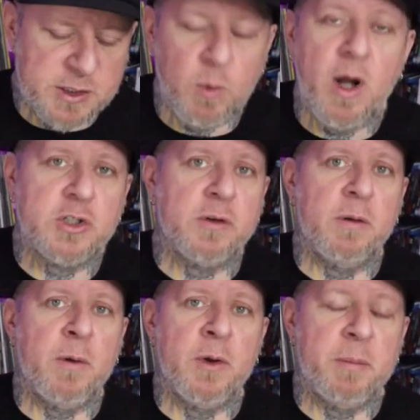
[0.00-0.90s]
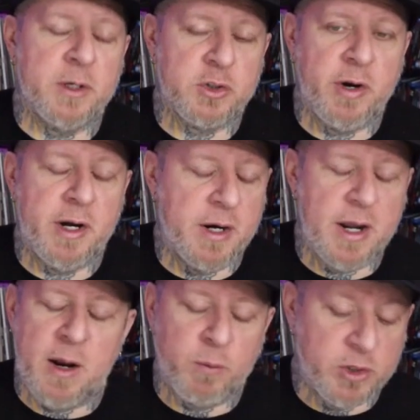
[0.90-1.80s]
to watch on the big screen, and
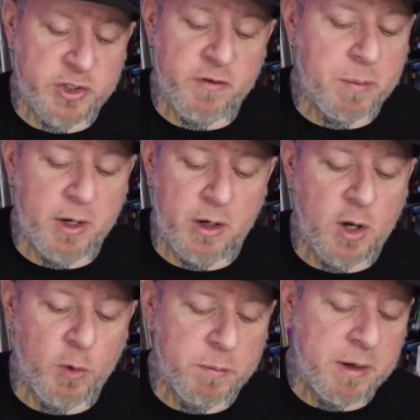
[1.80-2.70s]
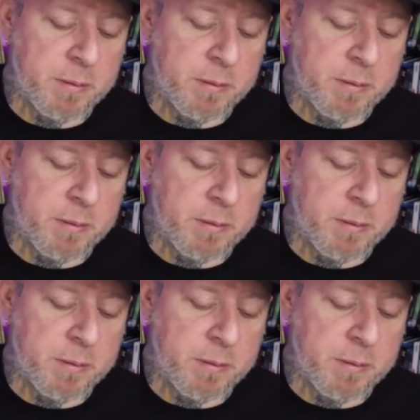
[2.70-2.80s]
I wish everybody could go with me.